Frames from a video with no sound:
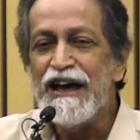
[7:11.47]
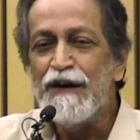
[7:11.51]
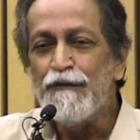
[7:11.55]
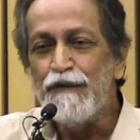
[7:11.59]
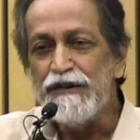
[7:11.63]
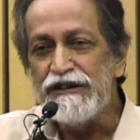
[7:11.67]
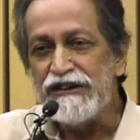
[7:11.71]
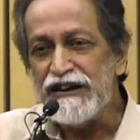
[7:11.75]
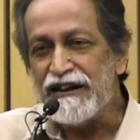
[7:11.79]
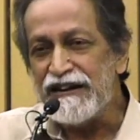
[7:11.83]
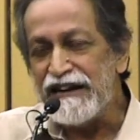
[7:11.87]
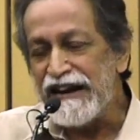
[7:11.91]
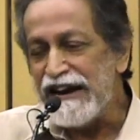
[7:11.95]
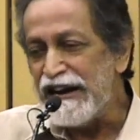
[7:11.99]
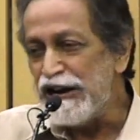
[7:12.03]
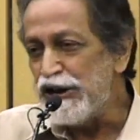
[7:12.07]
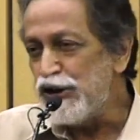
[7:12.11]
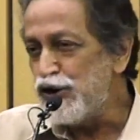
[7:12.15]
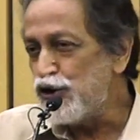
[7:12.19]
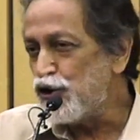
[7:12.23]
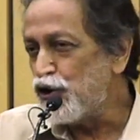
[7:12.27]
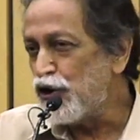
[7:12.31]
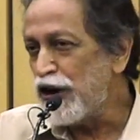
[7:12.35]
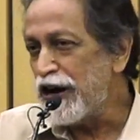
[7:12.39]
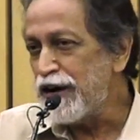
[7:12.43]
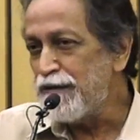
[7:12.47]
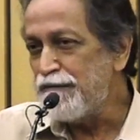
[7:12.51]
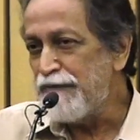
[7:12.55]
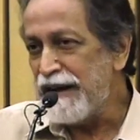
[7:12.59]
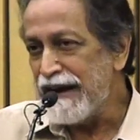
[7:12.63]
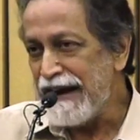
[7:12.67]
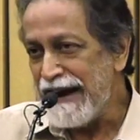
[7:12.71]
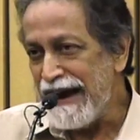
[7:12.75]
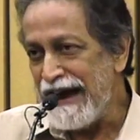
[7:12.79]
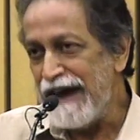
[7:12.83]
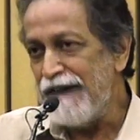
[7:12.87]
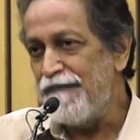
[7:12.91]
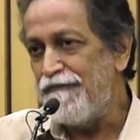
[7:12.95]
which are enjoyed
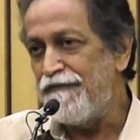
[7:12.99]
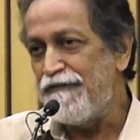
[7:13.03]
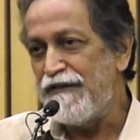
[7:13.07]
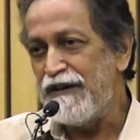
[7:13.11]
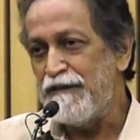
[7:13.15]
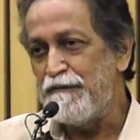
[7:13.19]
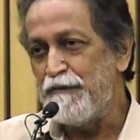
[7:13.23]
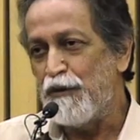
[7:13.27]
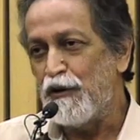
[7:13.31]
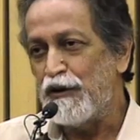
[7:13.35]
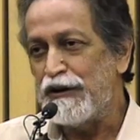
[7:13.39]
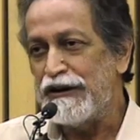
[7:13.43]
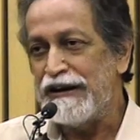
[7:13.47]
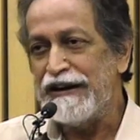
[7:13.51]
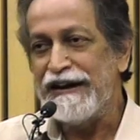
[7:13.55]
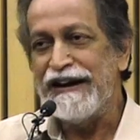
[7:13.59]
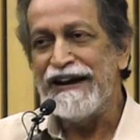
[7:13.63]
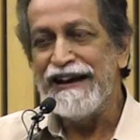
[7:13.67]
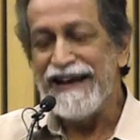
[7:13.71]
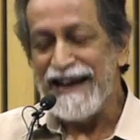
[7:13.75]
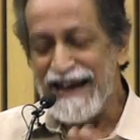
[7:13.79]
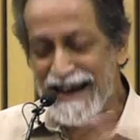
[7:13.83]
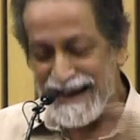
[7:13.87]
by everybody.